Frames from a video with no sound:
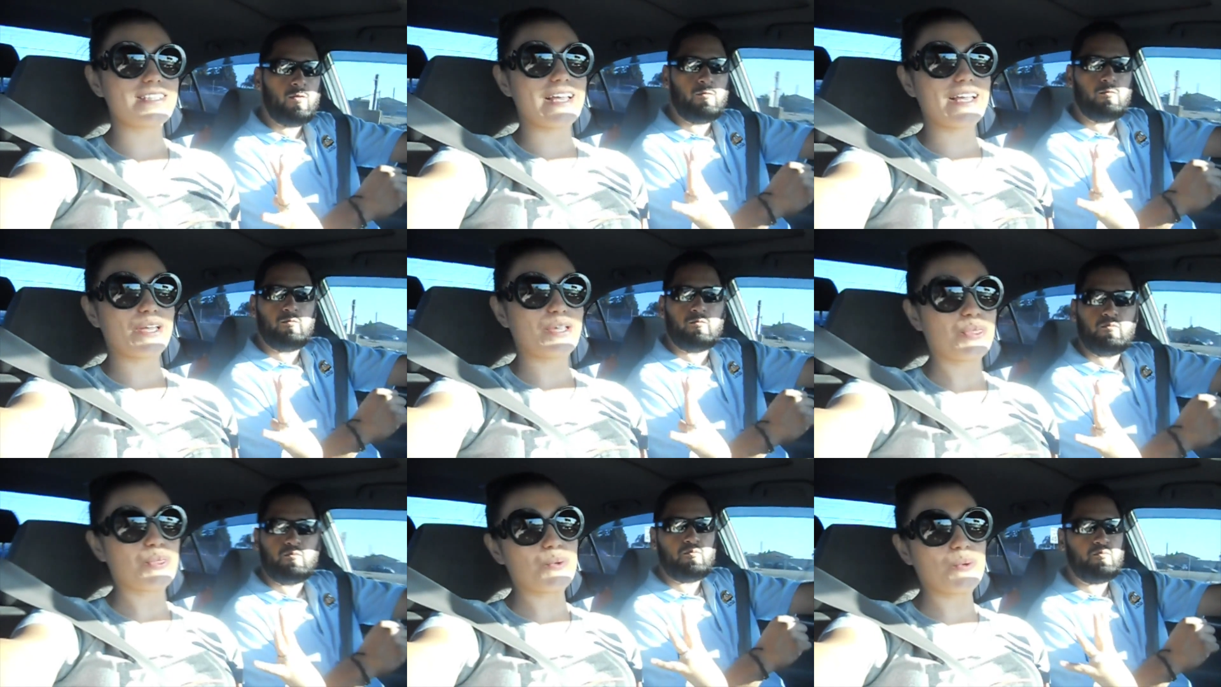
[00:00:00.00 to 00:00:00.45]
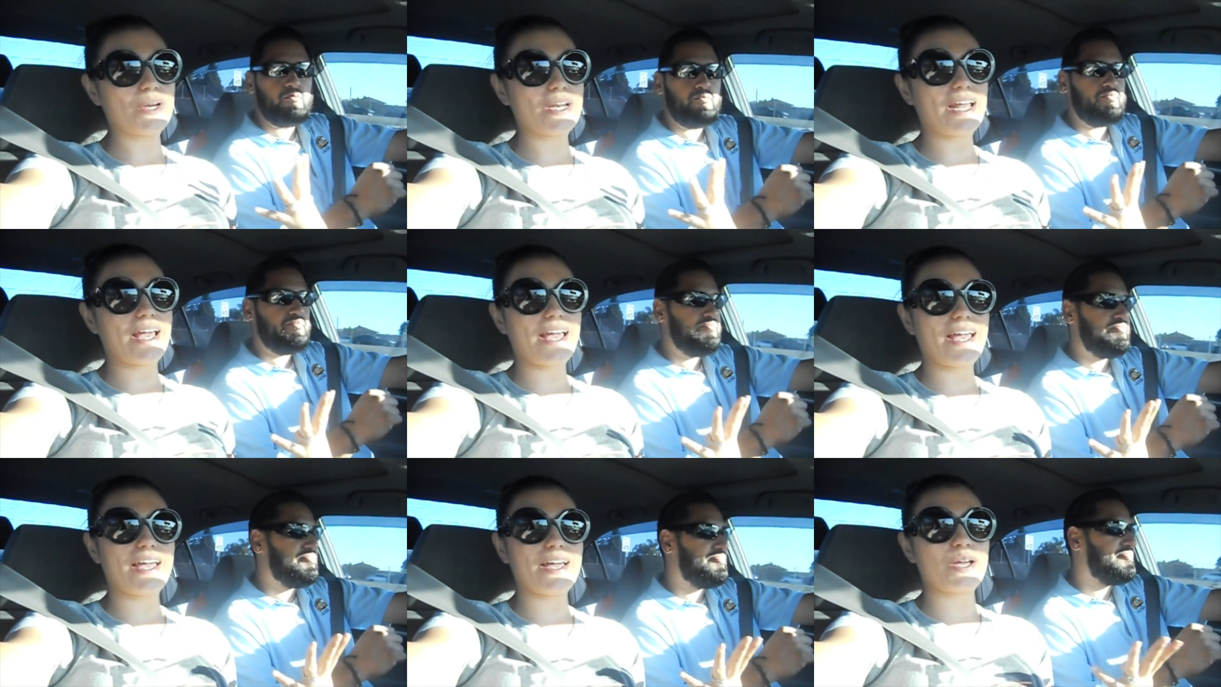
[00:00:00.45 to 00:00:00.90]
Speaker 1: It's like a
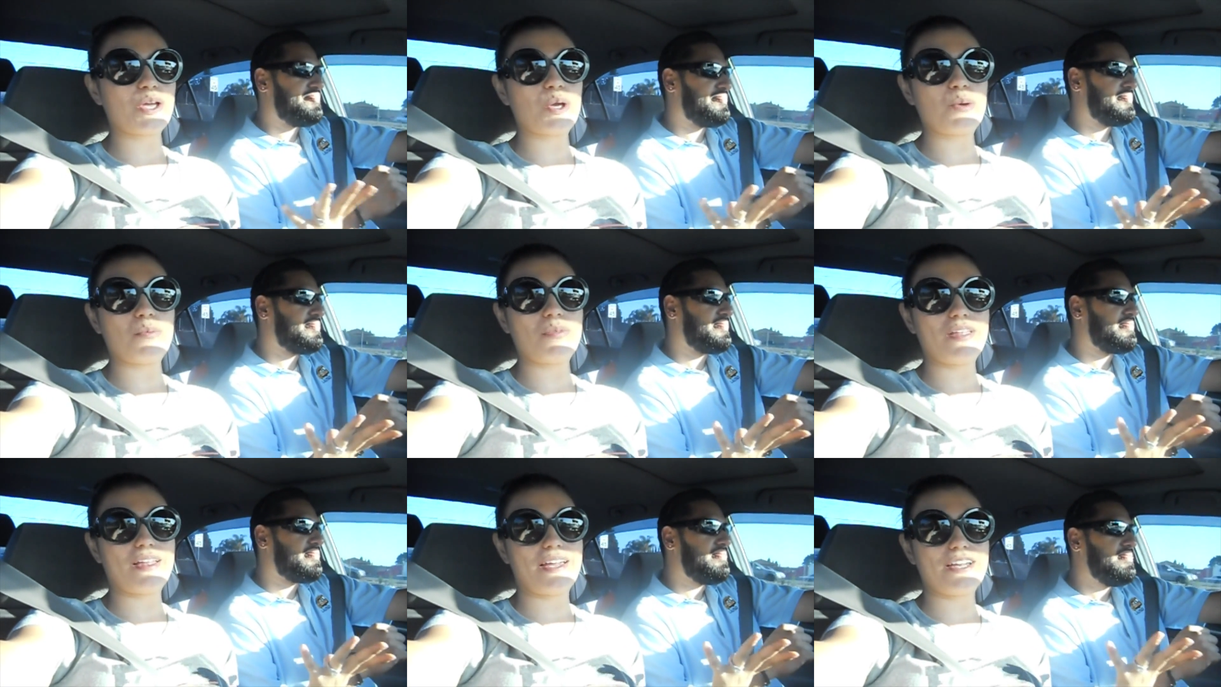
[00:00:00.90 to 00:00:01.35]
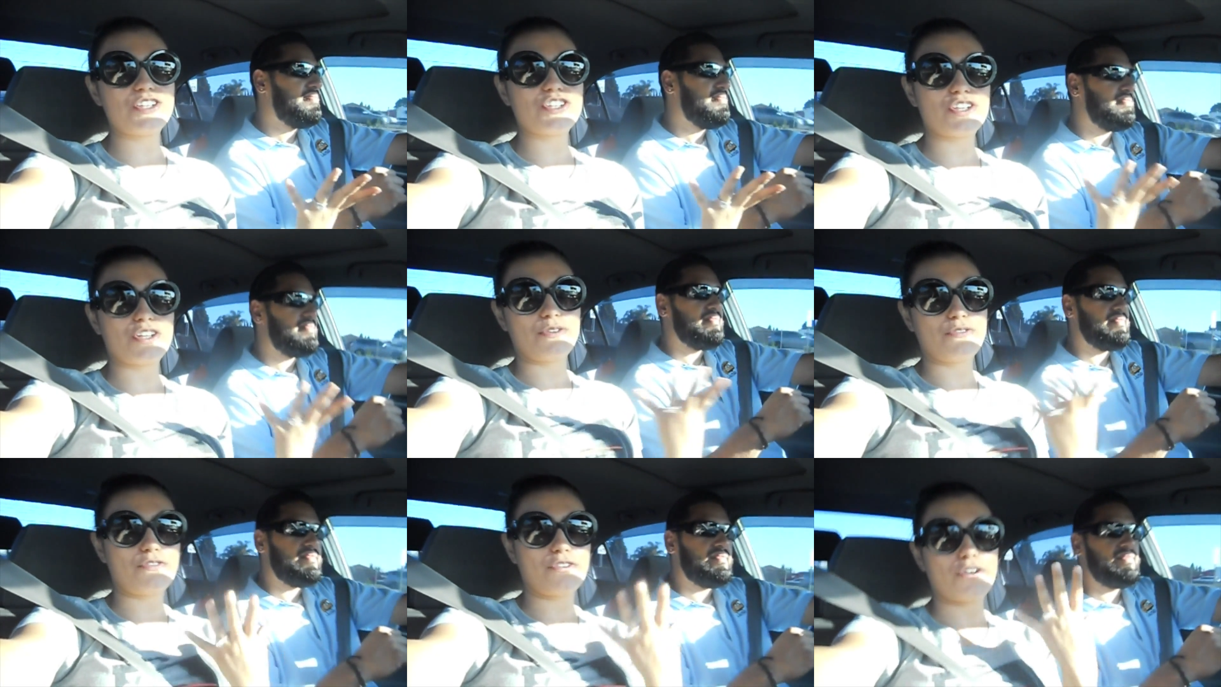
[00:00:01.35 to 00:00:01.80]
three-day
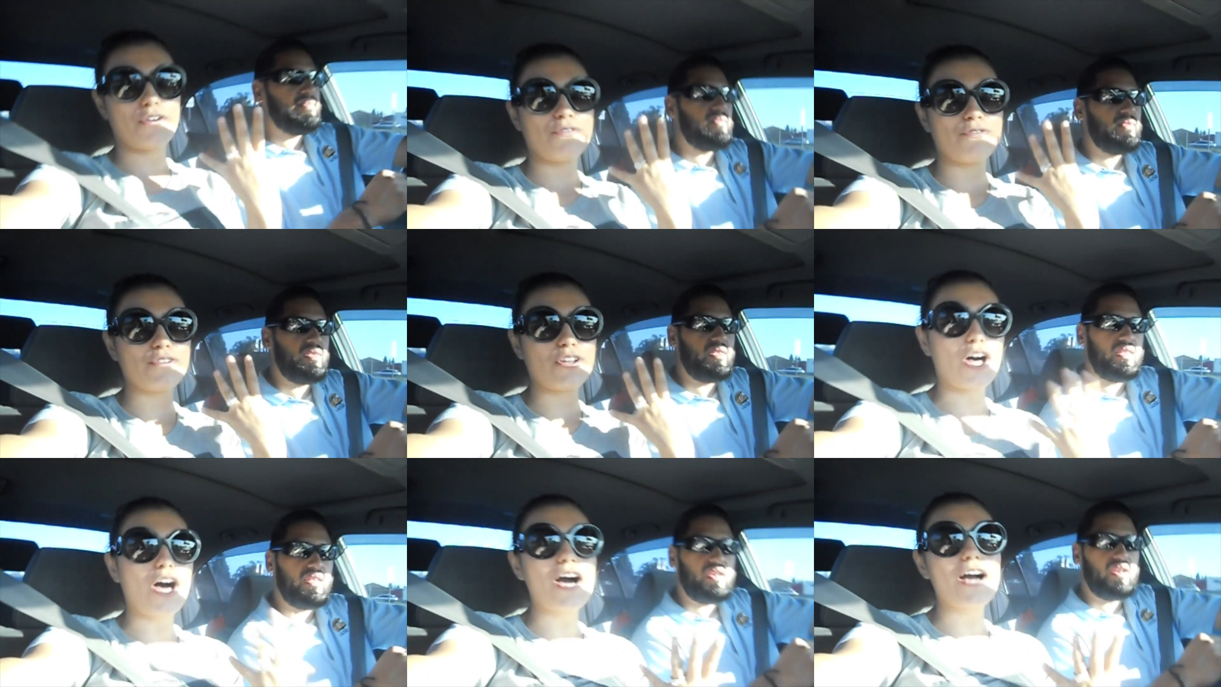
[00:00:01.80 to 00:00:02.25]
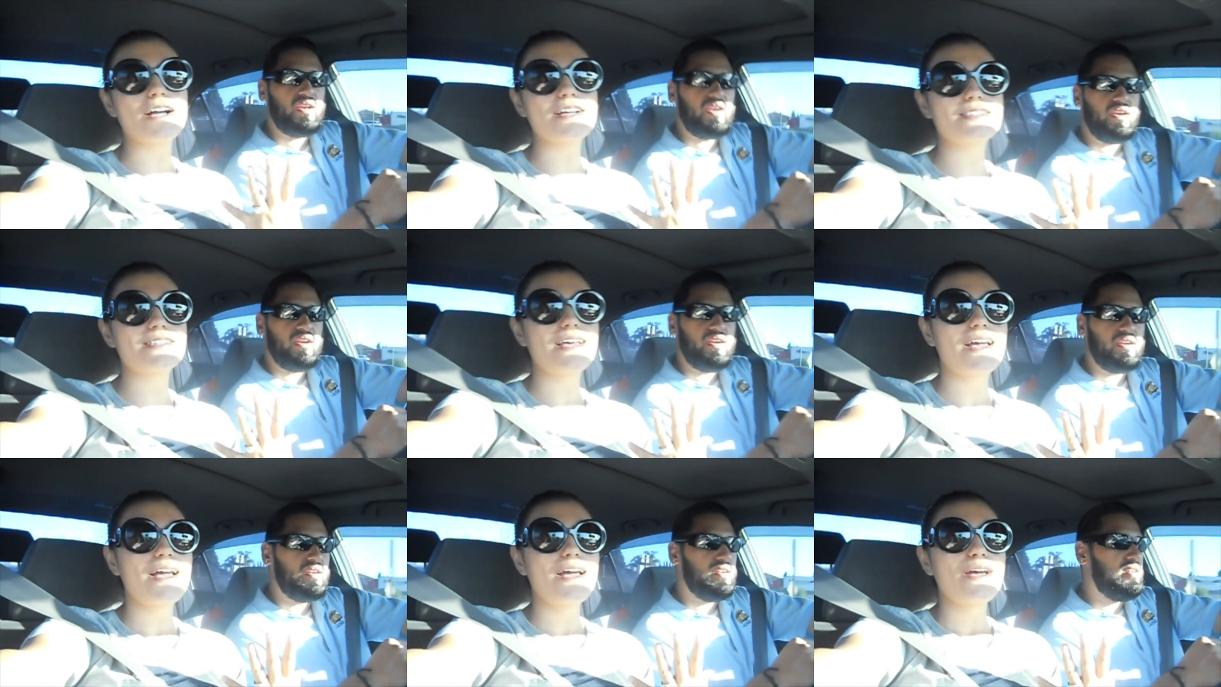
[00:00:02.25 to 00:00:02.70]
accumulation of
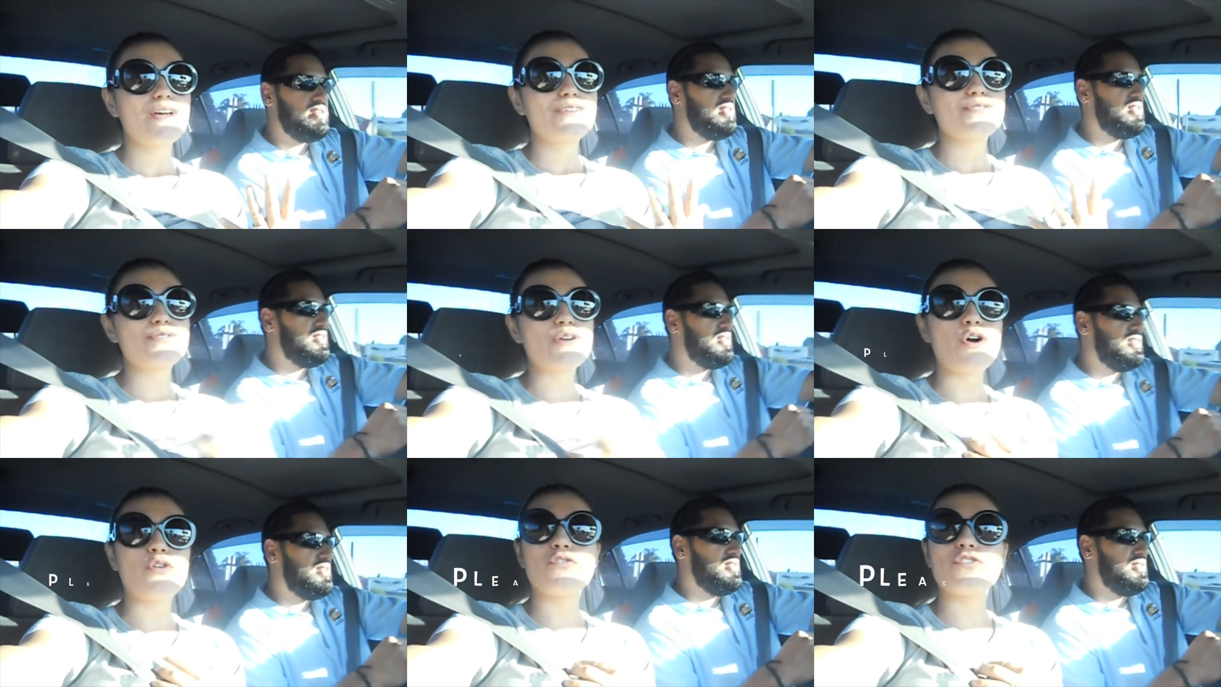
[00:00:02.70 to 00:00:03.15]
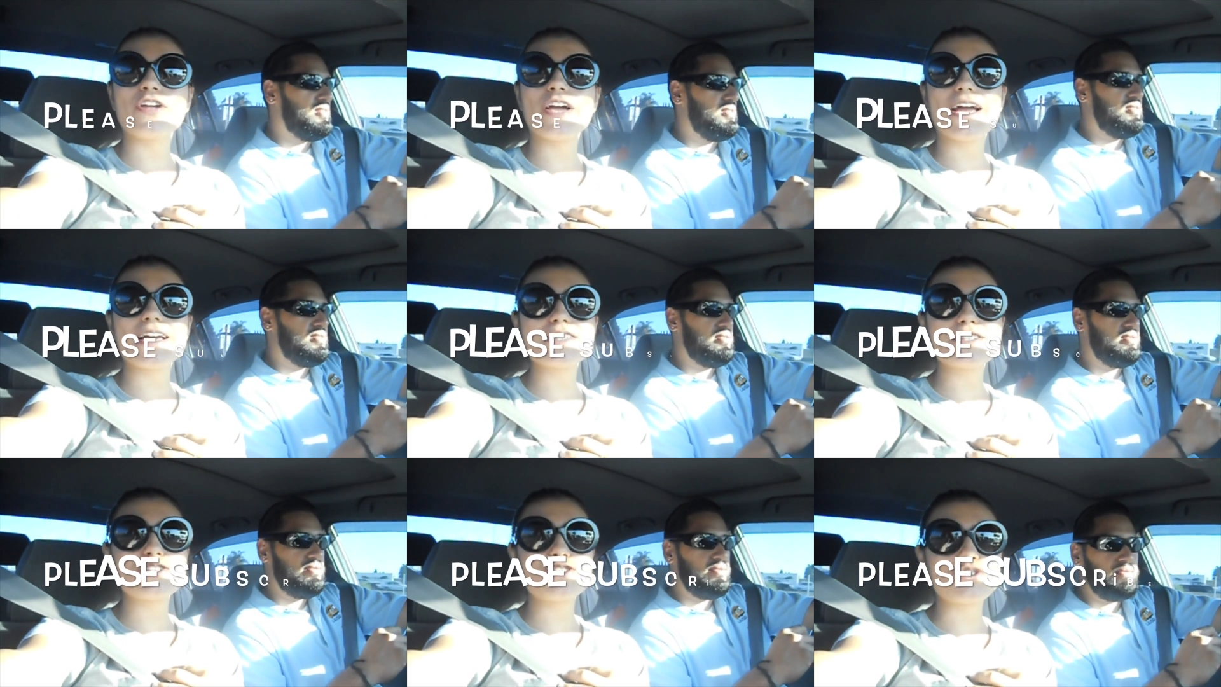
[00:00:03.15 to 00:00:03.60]
vlogs, so hopefully
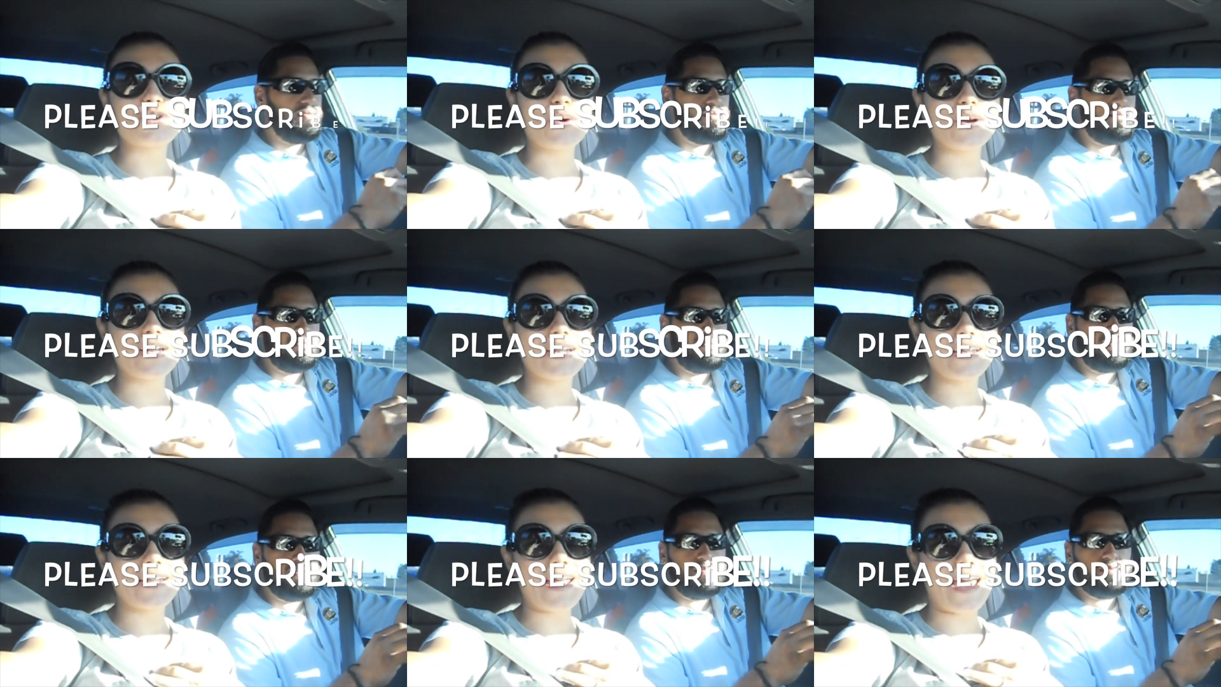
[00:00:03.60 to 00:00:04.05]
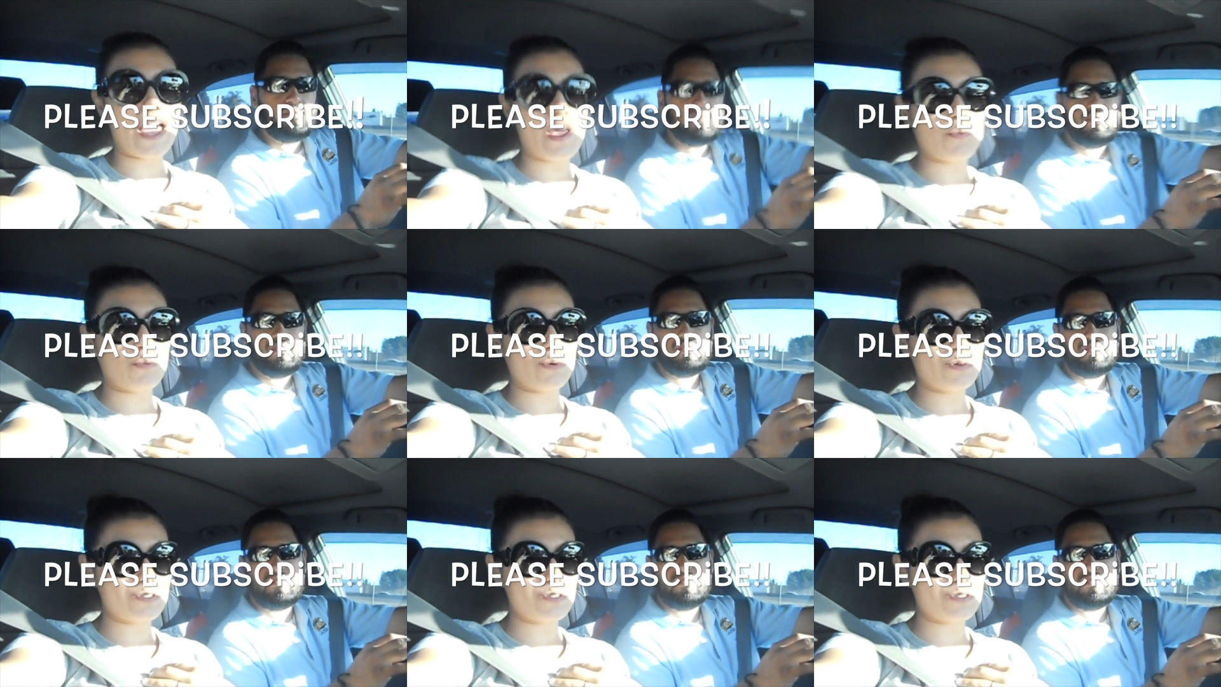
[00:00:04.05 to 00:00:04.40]
you guys enjoyed it, and we'll